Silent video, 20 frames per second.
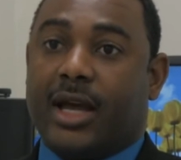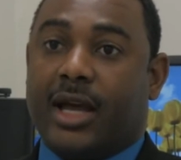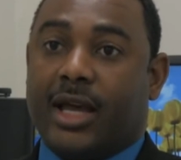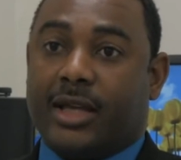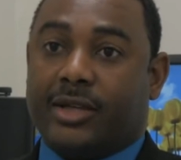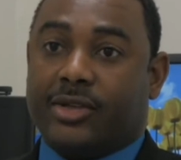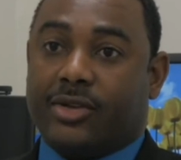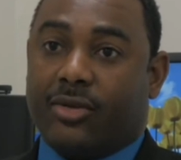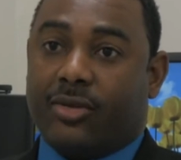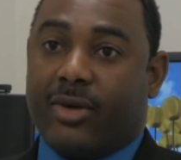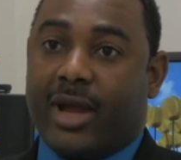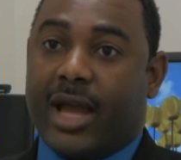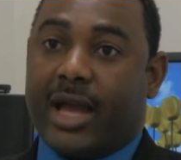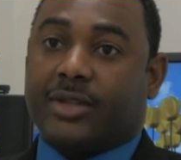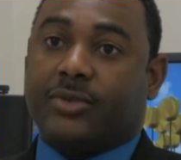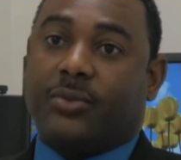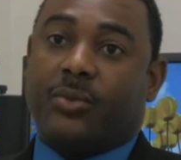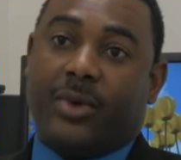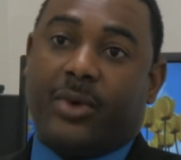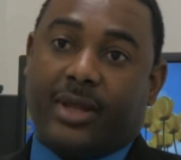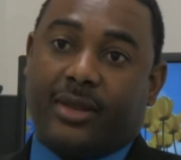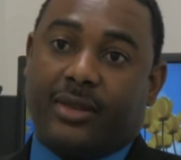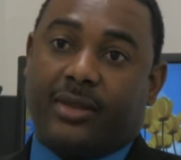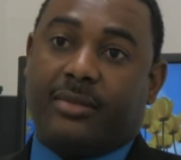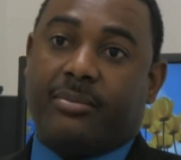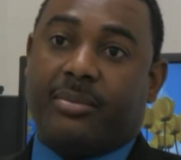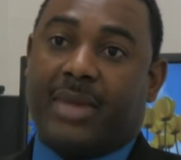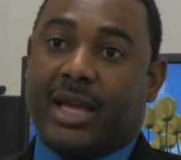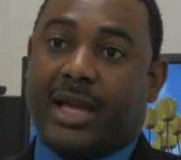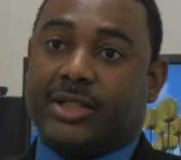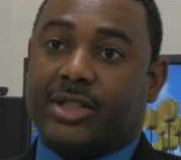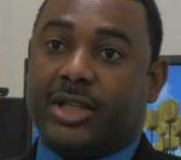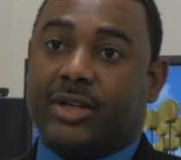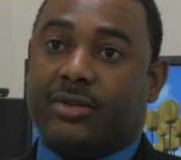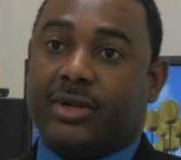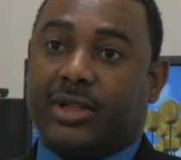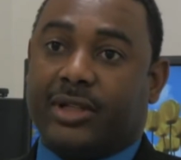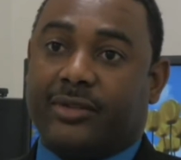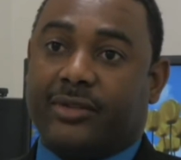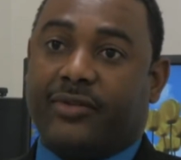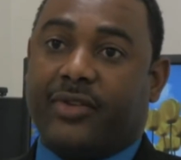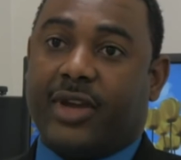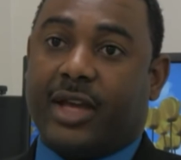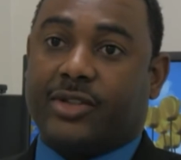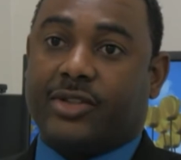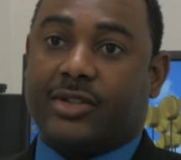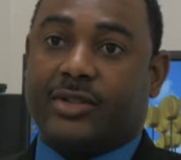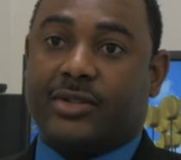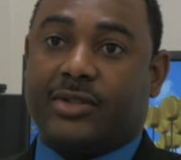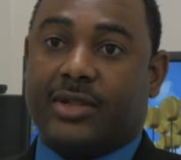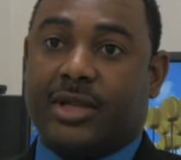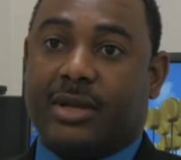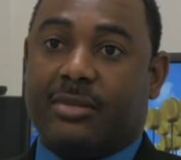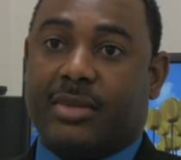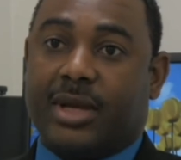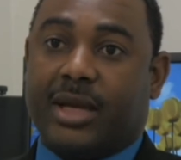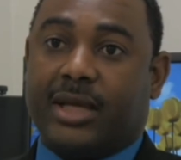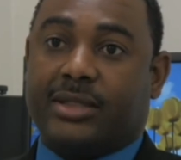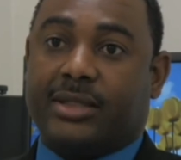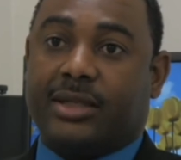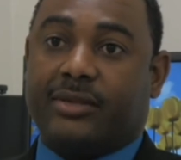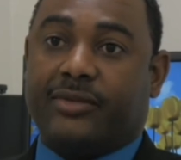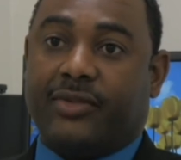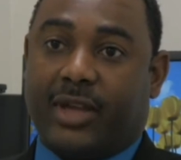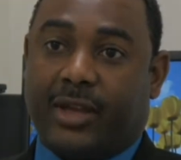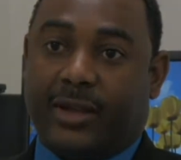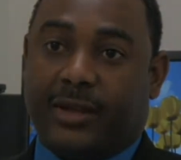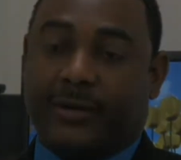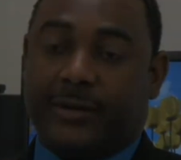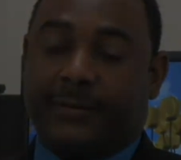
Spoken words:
interact with bacterial infections that might invade.